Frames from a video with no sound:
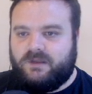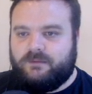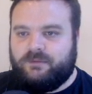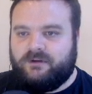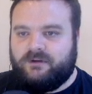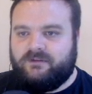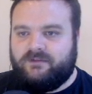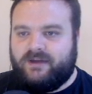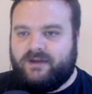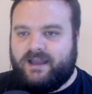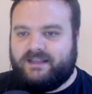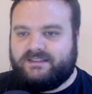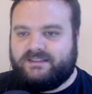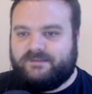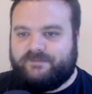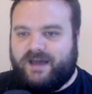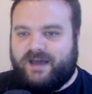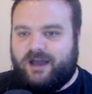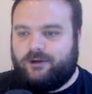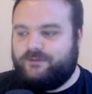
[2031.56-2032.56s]
but right,
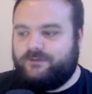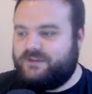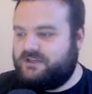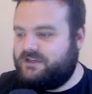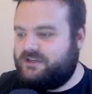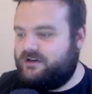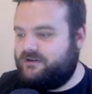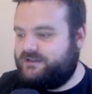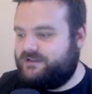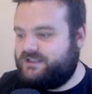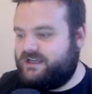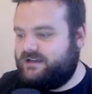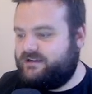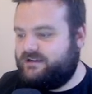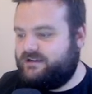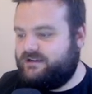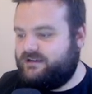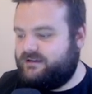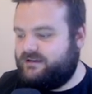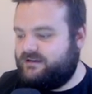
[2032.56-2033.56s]
Power of the Doctor.
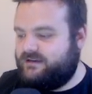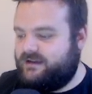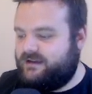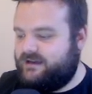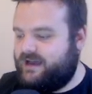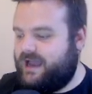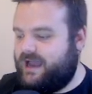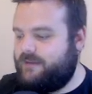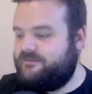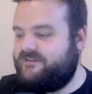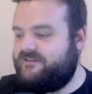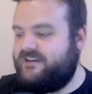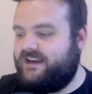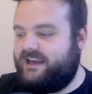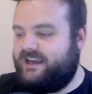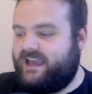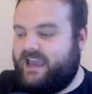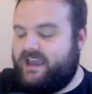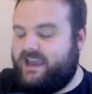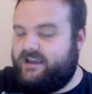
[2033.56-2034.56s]
I'm
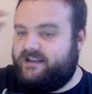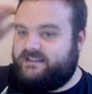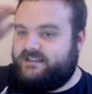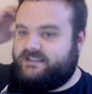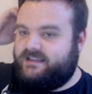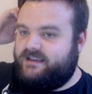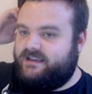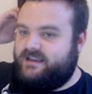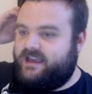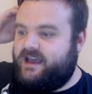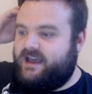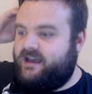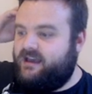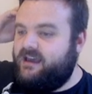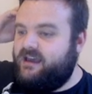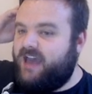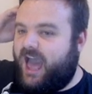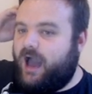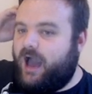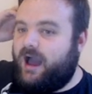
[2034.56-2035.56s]
feeling eight. Yeah,
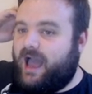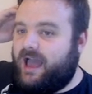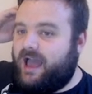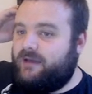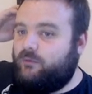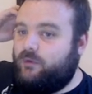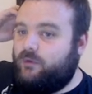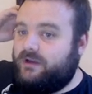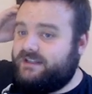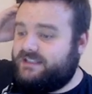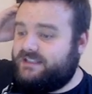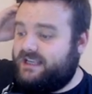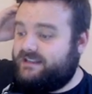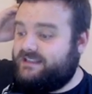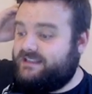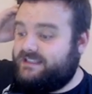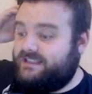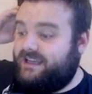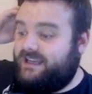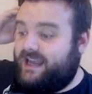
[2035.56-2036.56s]
I, I was
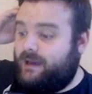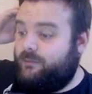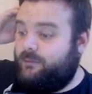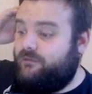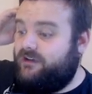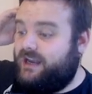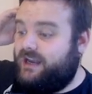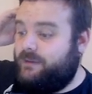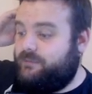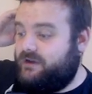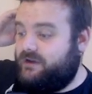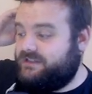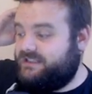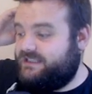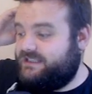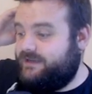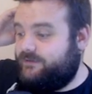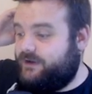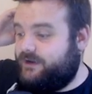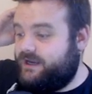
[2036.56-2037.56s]
and still am really
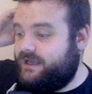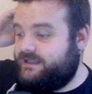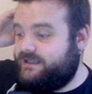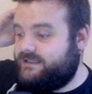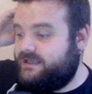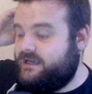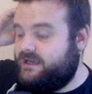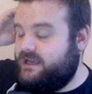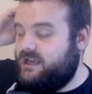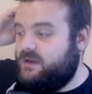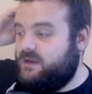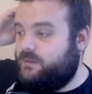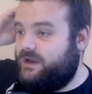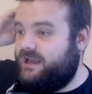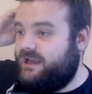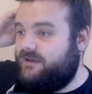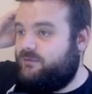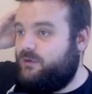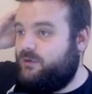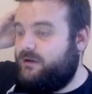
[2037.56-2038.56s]
positive on it.
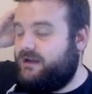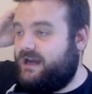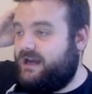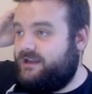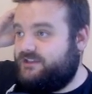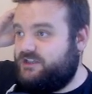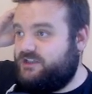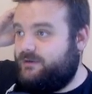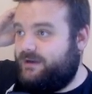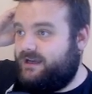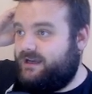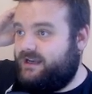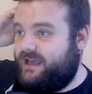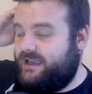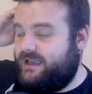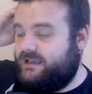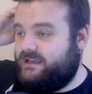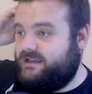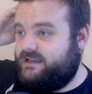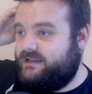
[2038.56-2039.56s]
But if we are doing
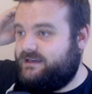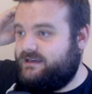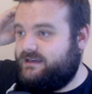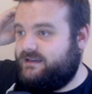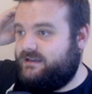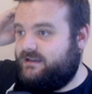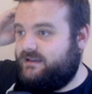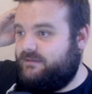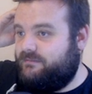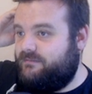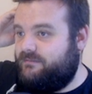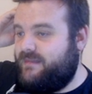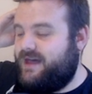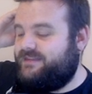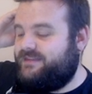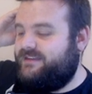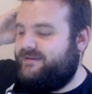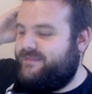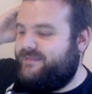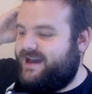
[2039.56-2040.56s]
like
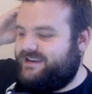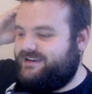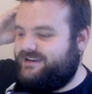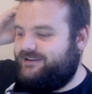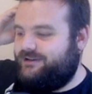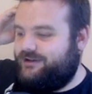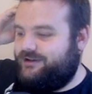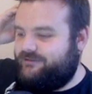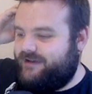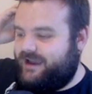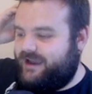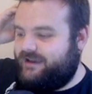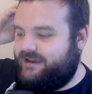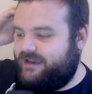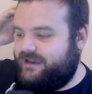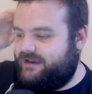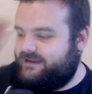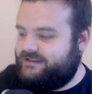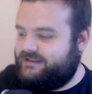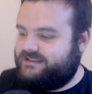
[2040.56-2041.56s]
mathematical
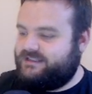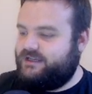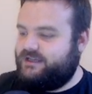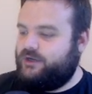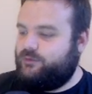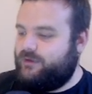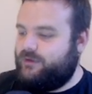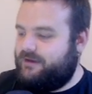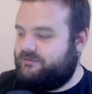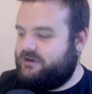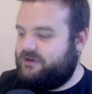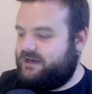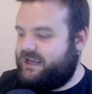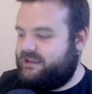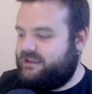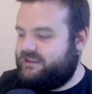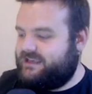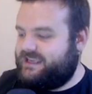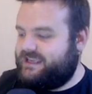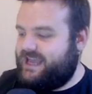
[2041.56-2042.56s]
rankings, where I've got to
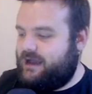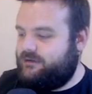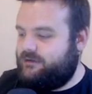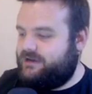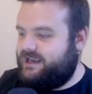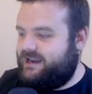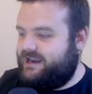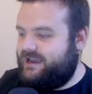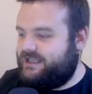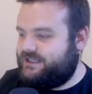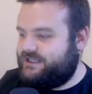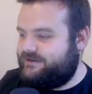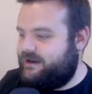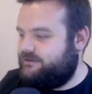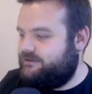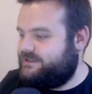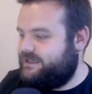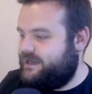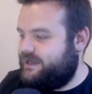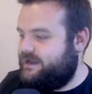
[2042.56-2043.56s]
get the calculator
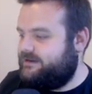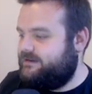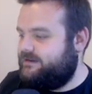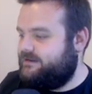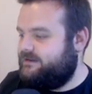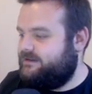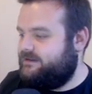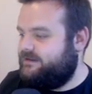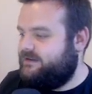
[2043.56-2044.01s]
out again,